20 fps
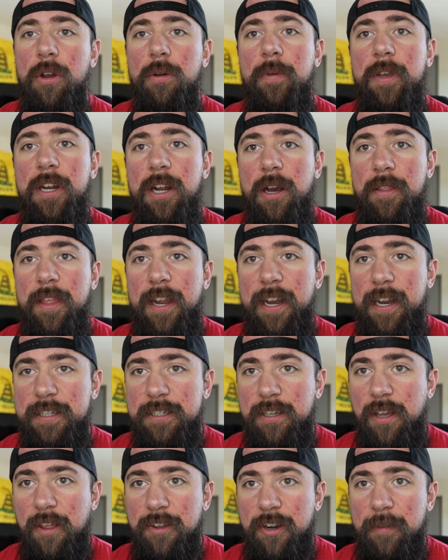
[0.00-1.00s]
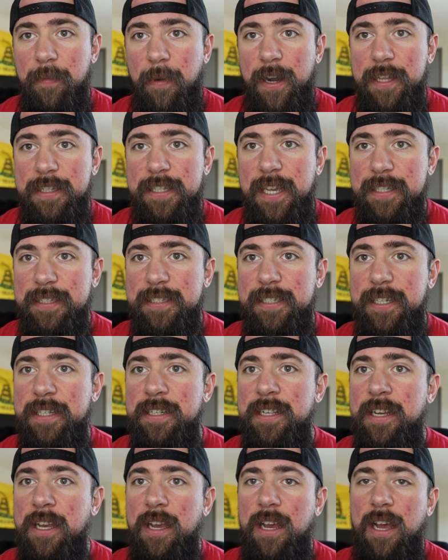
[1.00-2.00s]
We know that it's all third-party
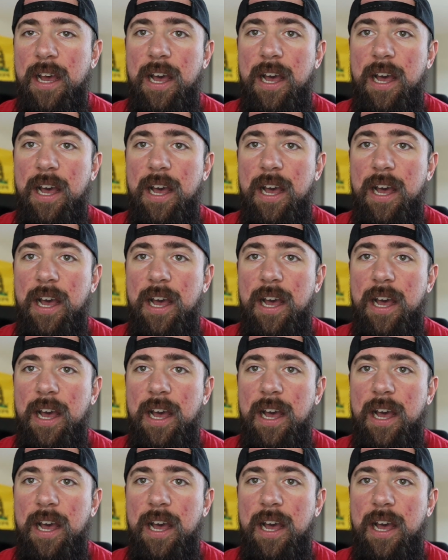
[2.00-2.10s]
tested.